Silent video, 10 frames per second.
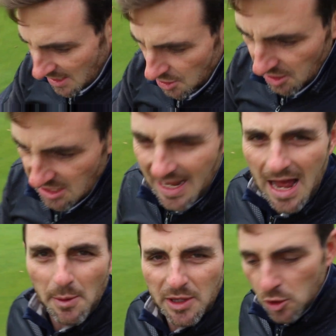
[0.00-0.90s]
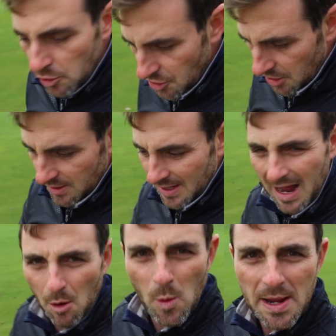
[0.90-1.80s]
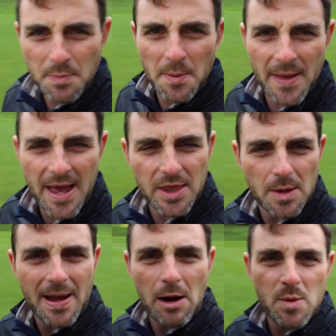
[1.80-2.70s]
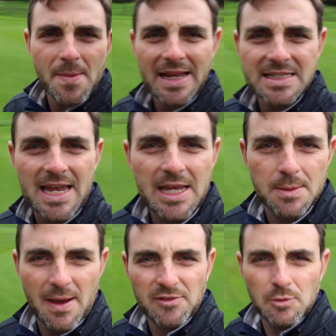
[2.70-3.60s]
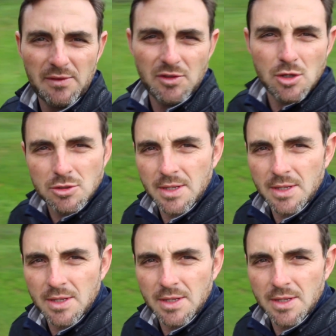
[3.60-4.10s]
that's got to start with us, how we prepare them, how we maintain them after we've used